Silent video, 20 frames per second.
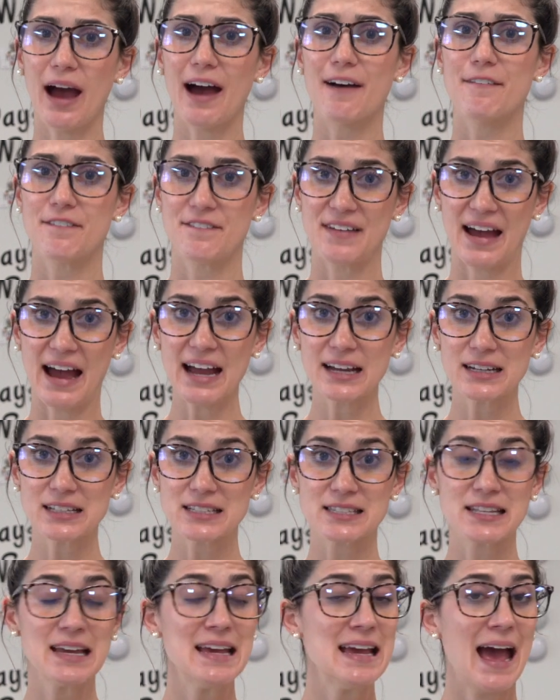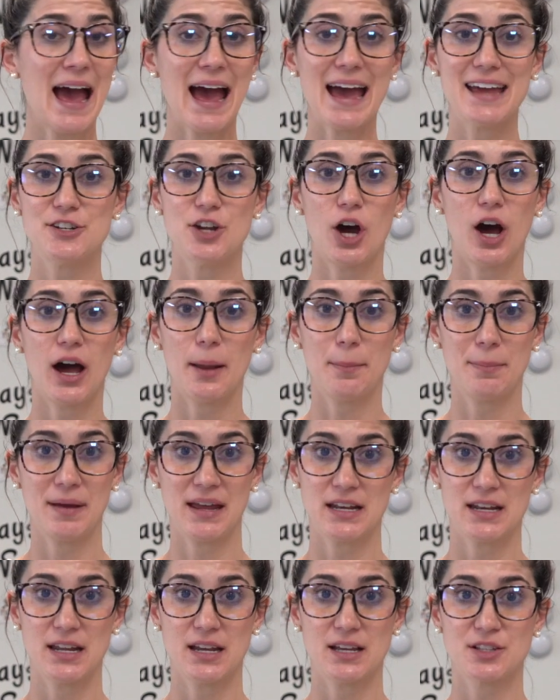have facts and not
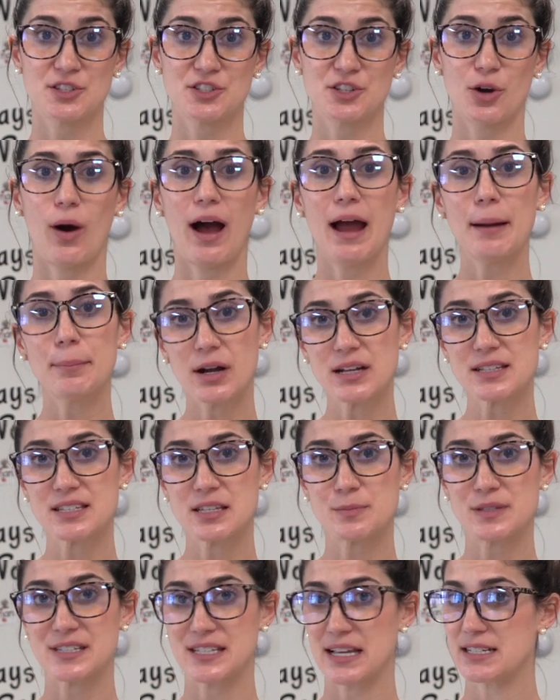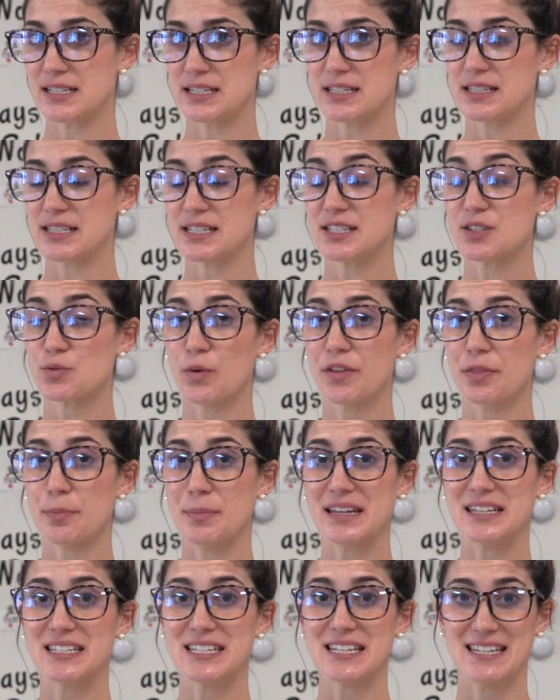opinions. So I brought some sentences with
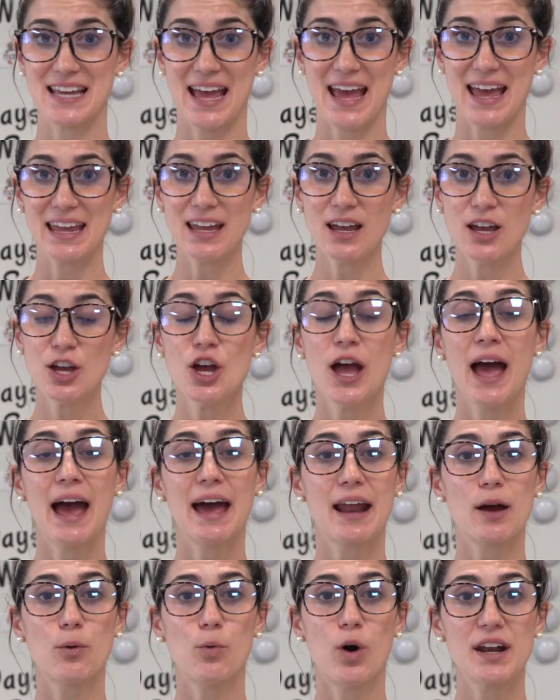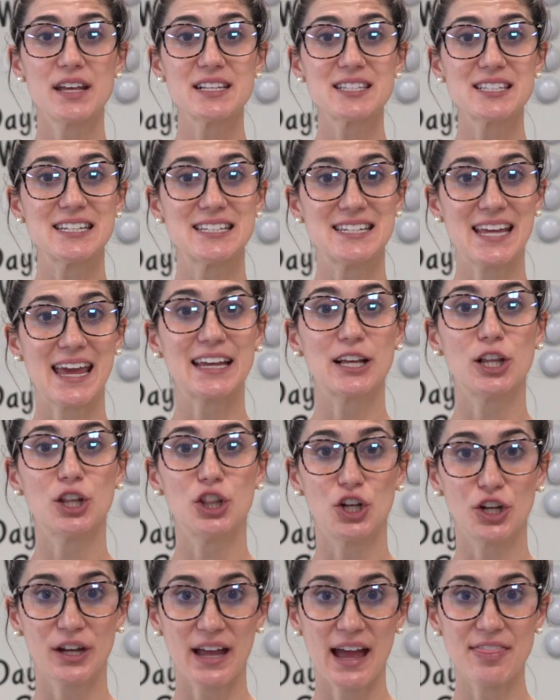me today, and I want us to take a
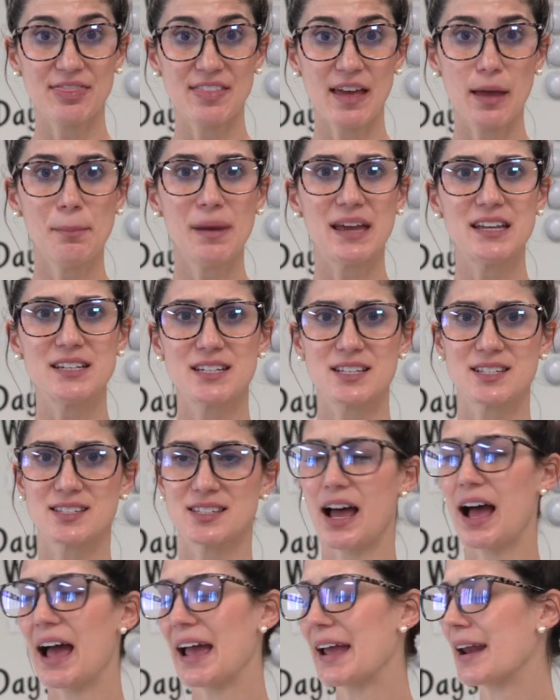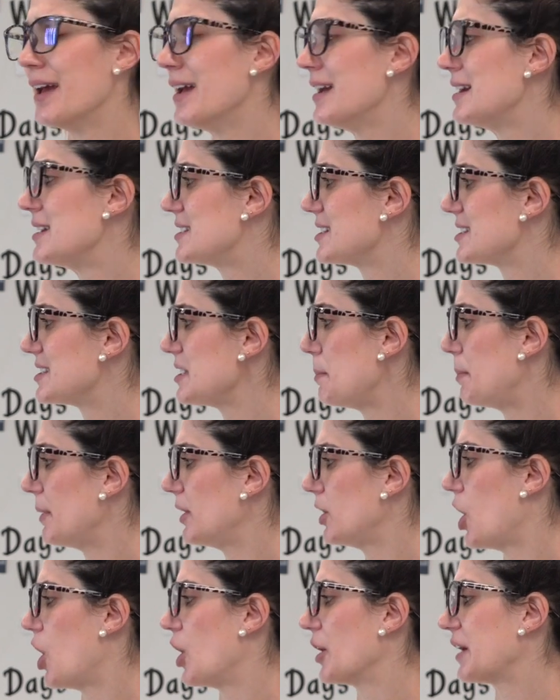look at them and decide, does it
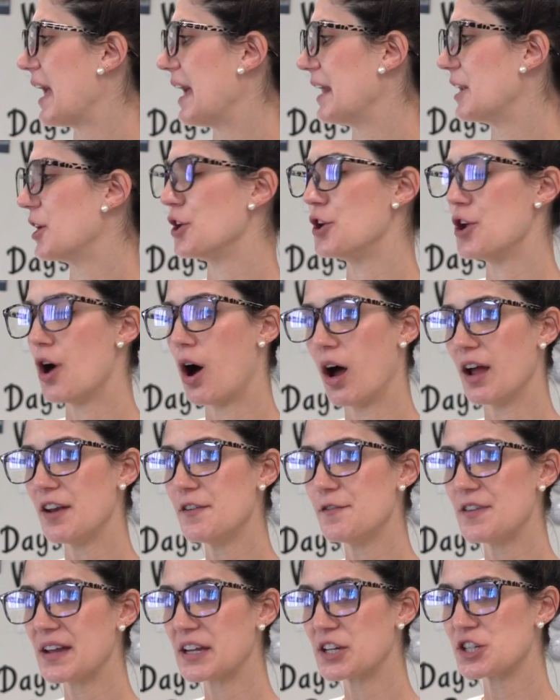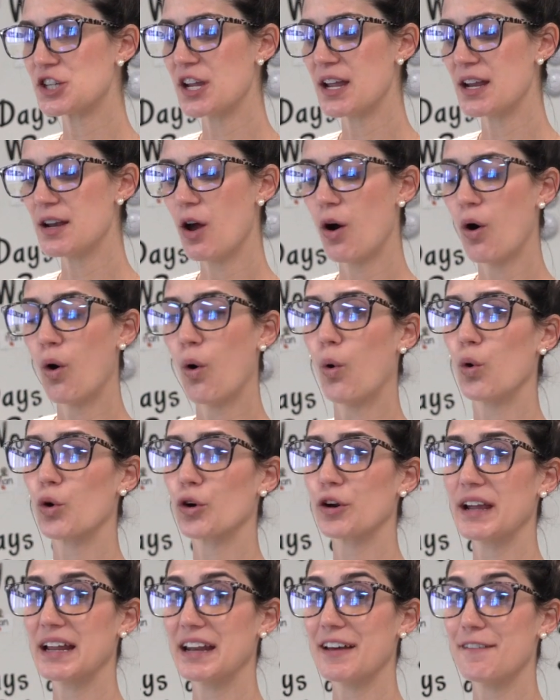belong in a nonfiction
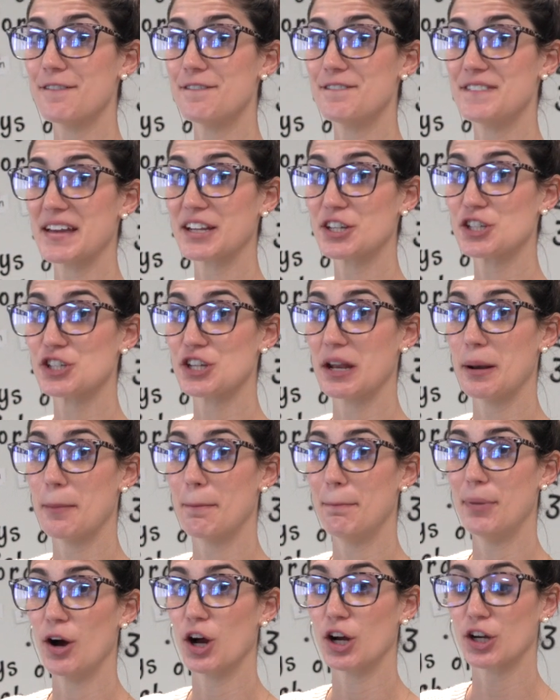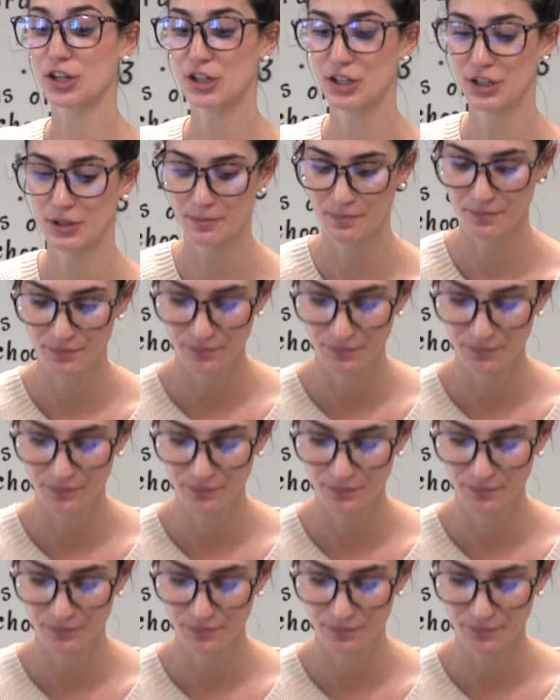or in a fiction book?